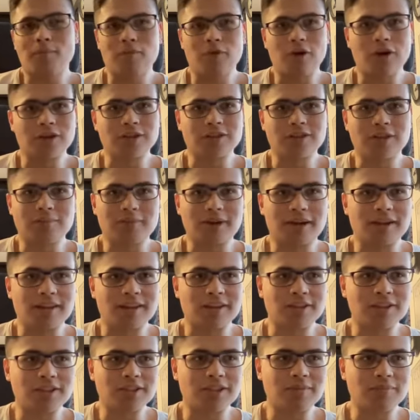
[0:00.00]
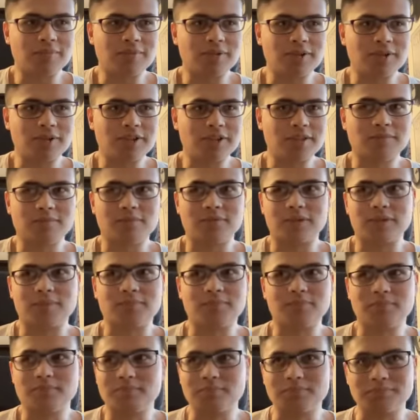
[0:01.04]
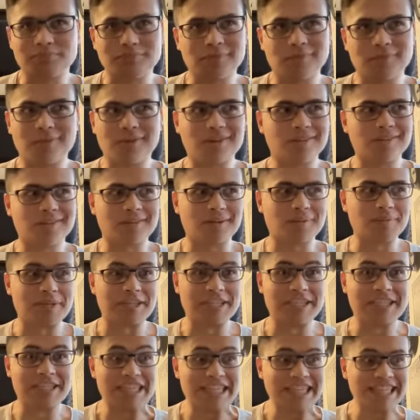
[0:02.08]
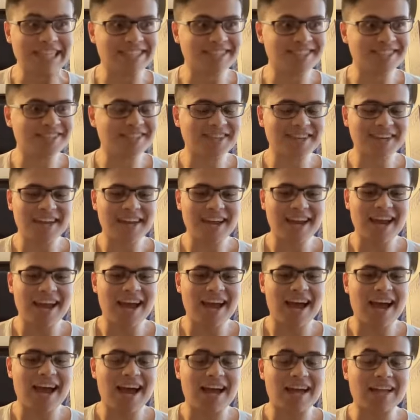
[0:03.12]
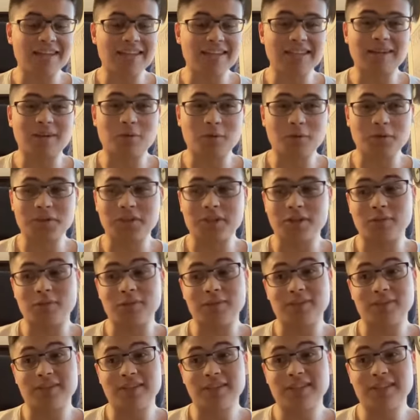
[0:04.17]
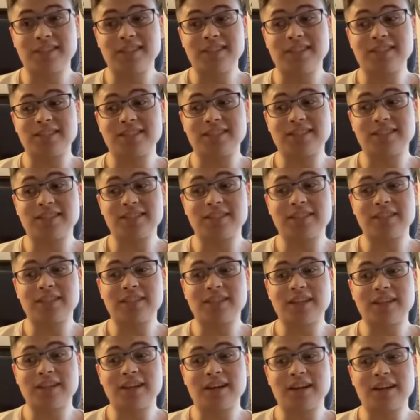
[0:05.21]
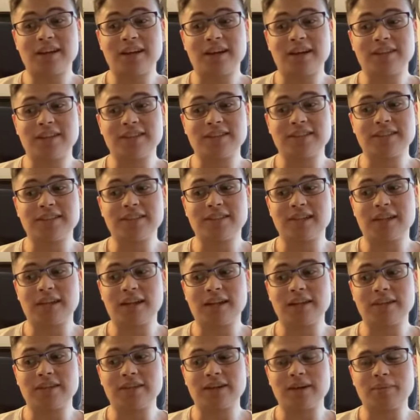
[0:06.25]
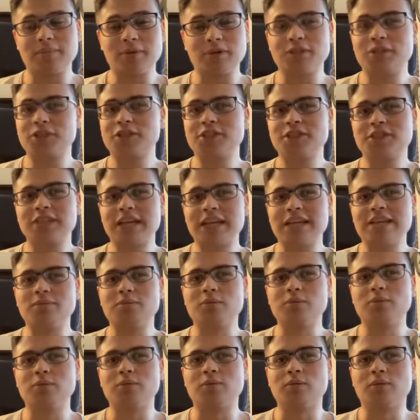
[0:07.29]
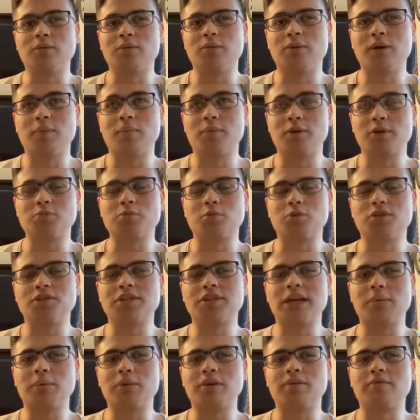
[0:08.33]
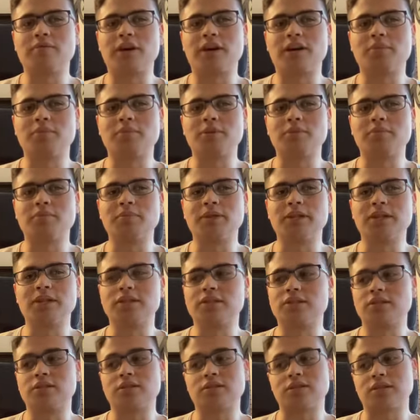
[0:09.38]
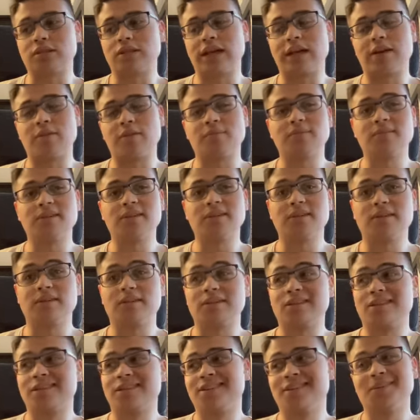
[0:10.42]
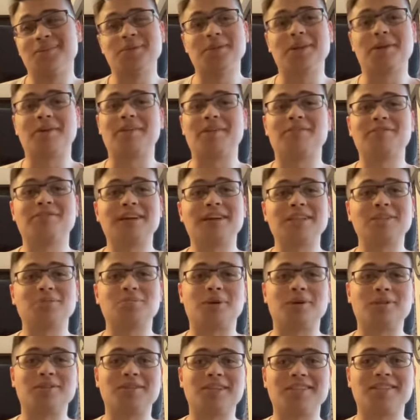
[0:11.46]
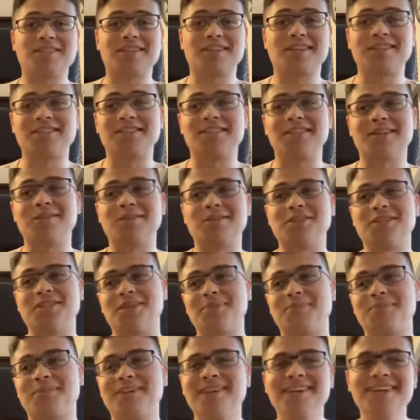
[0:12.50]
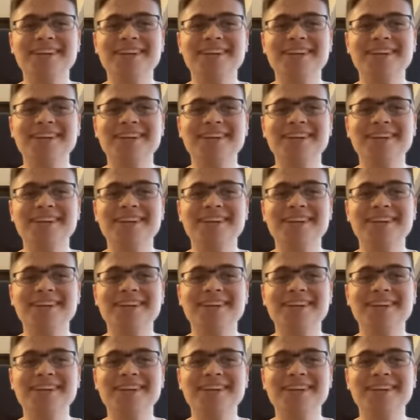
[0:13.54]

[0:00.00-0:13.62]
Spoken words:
First time back in the Championship for, I mean, years. And also, this is under a much more stable environment because, again, we don't have fans protesting against the ownership.